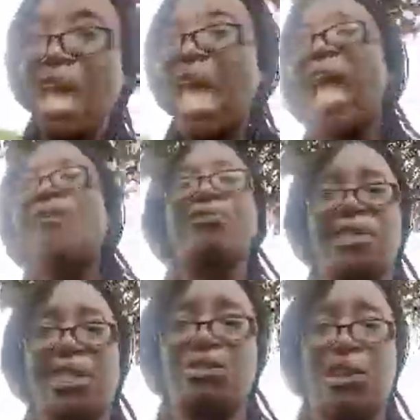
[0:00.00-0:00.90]

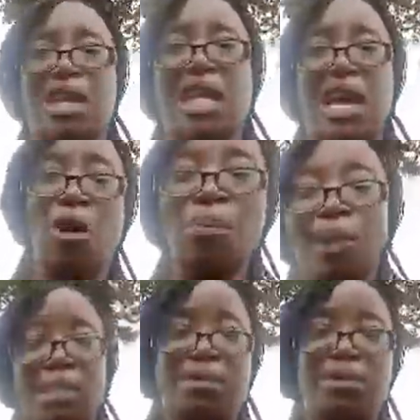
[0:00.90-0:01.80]
everything together,
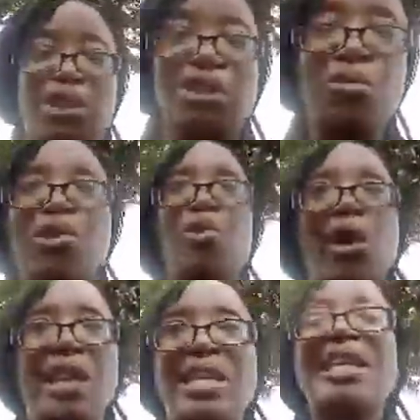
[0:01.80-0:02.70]
compatible for you to be
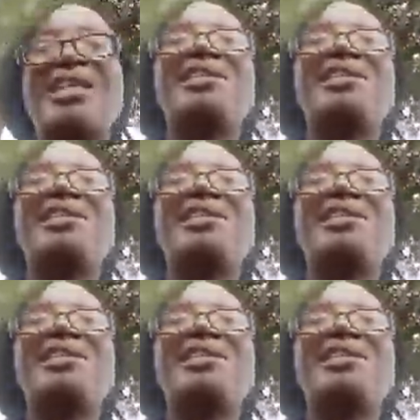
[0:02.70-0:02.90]
well. The